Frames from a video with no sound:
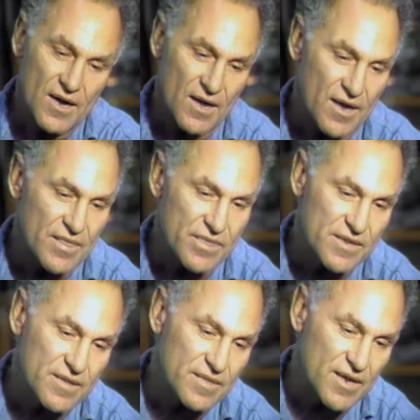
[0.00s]
I
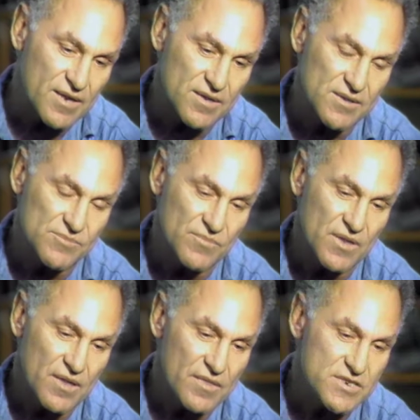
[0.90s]
think that um,
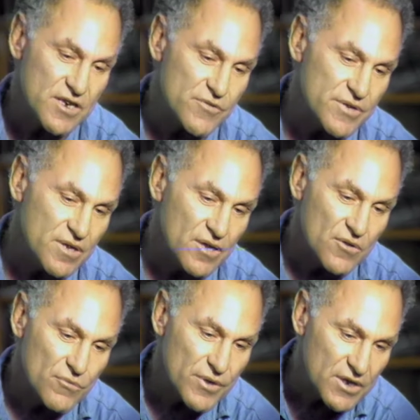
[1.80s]
this country
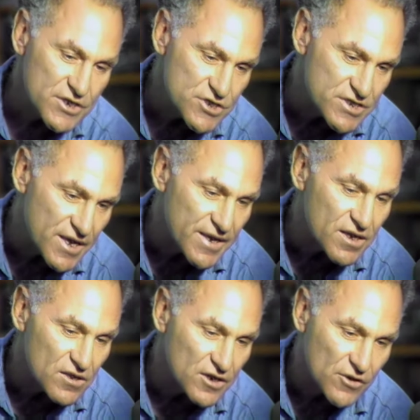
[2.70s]
really should take
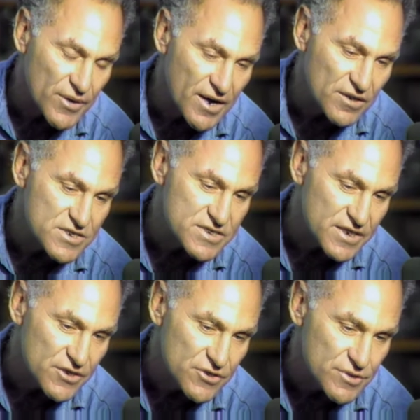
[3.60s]
a look around and
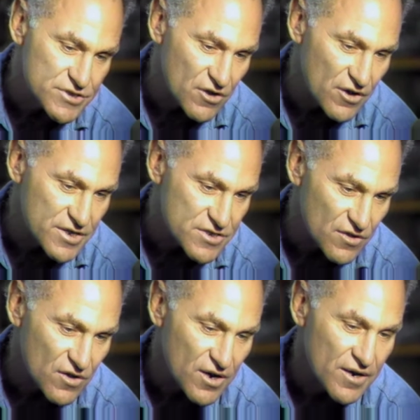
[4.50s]
see who its artists
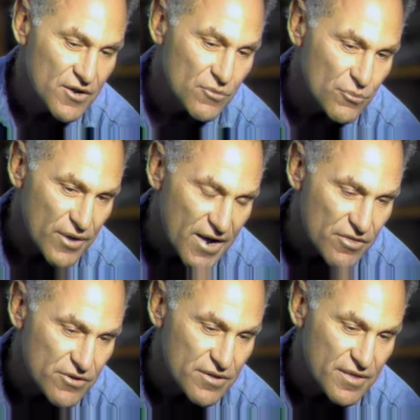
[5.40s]
are,
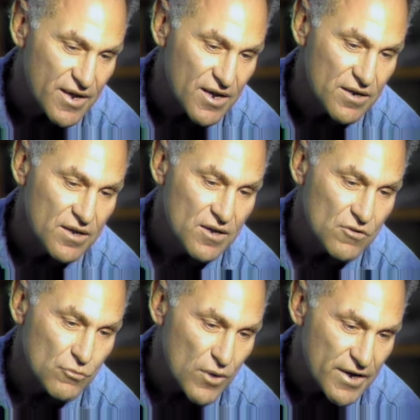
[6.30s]
rather than
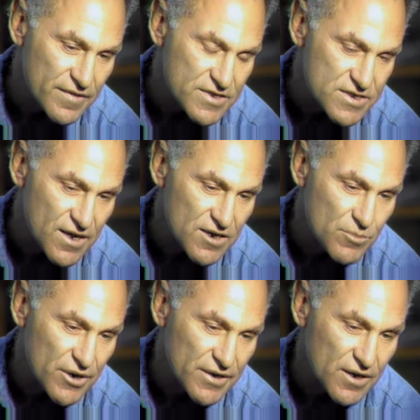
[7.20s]
running the stock
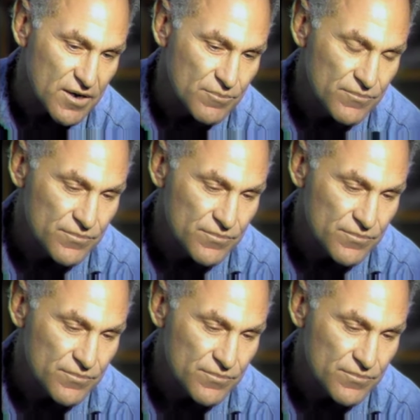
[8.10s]
market on them.